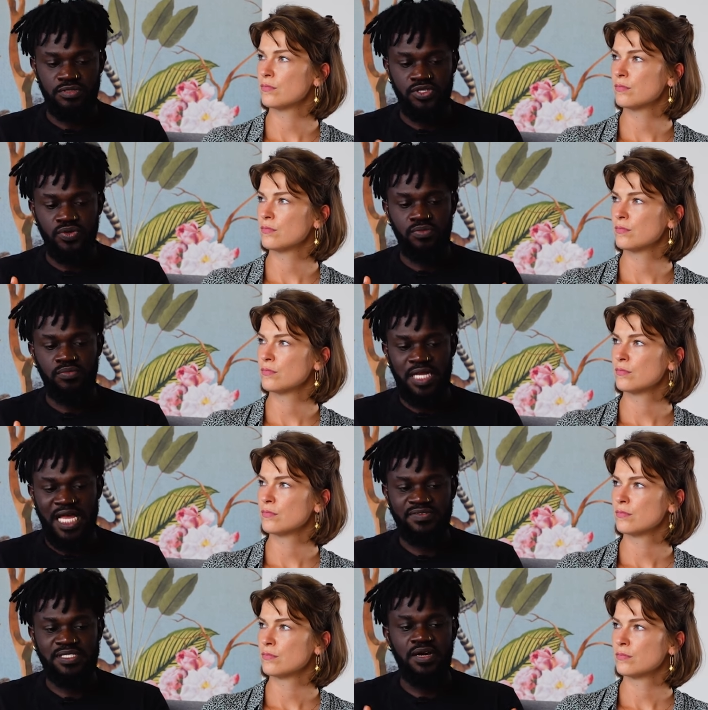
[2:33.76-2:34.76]
Speaker 1: you know
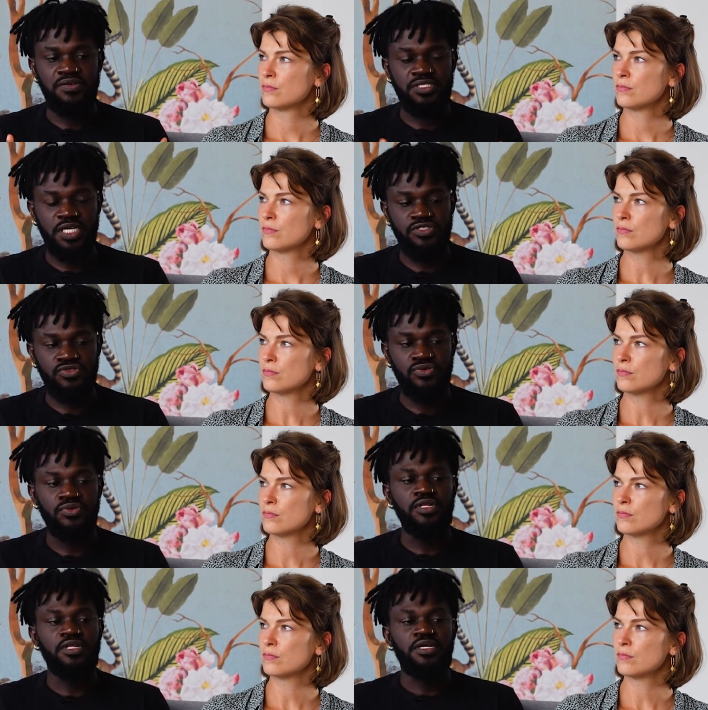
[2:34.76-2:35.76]
lifestyle and
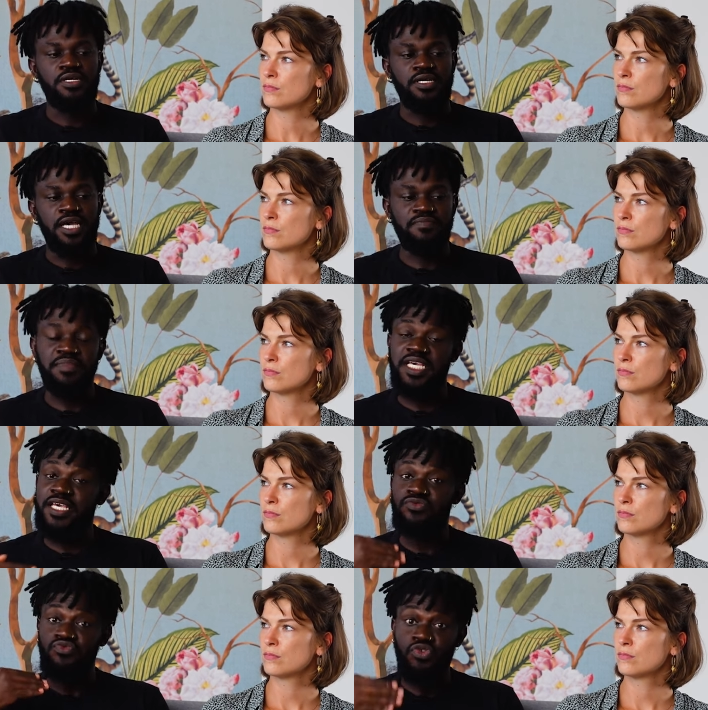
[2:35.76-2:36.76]
schedule and
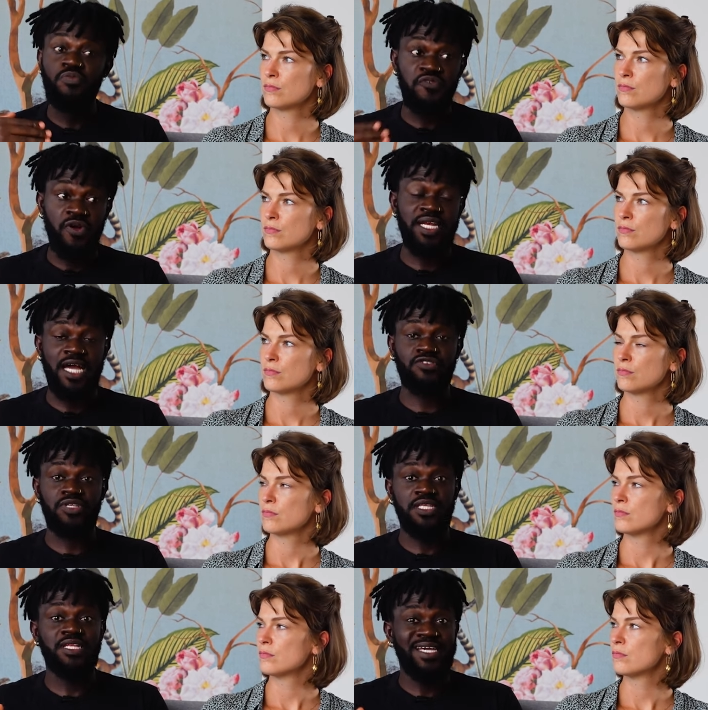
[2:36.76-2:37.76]
making room for it
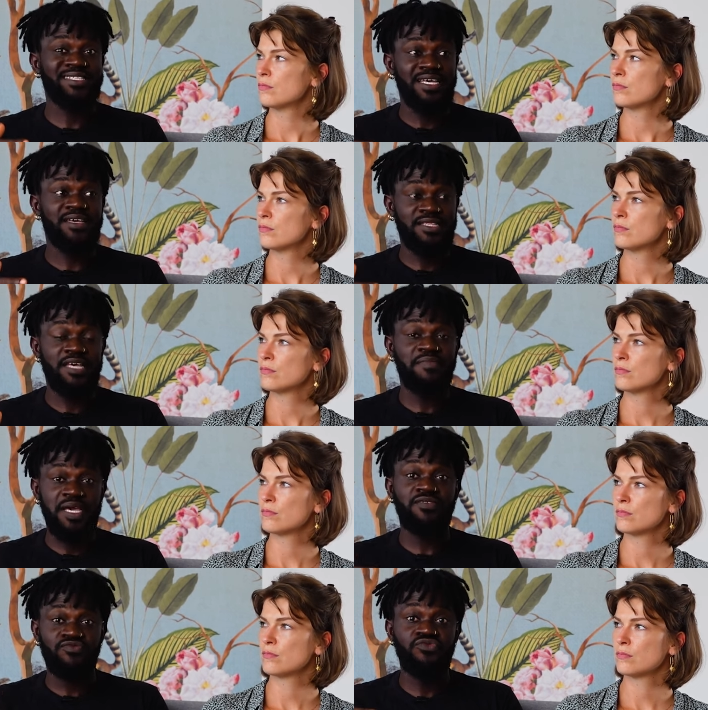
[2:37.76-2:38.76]
actually like they, they
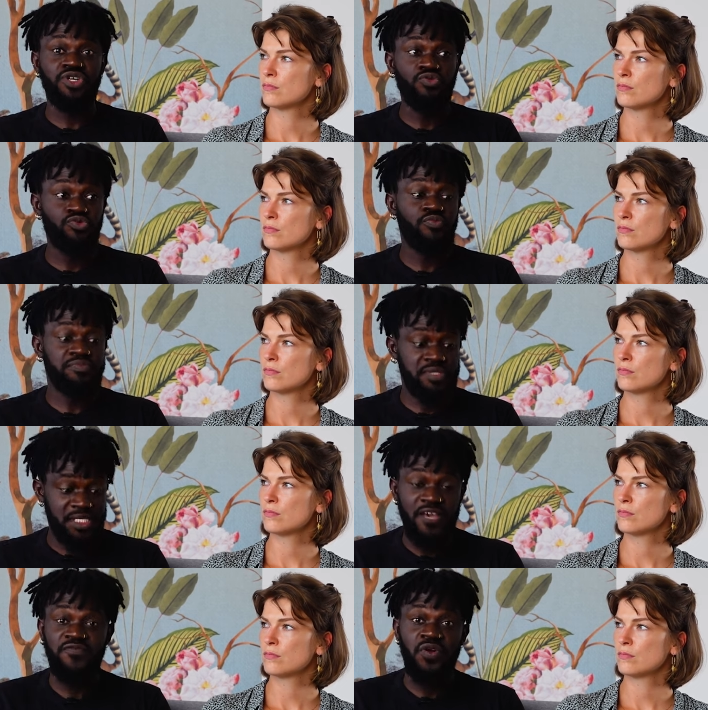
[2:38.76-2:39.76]
make real room
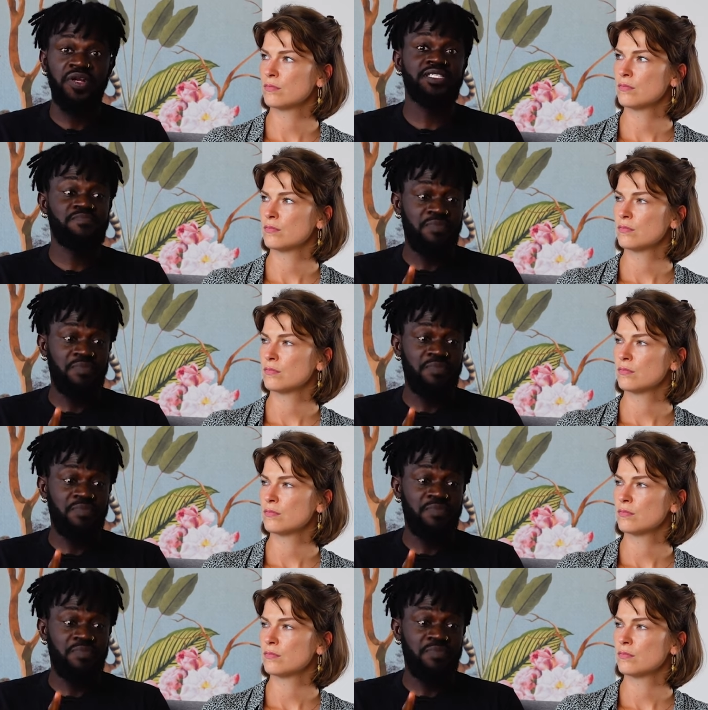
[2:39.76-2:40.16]
save for it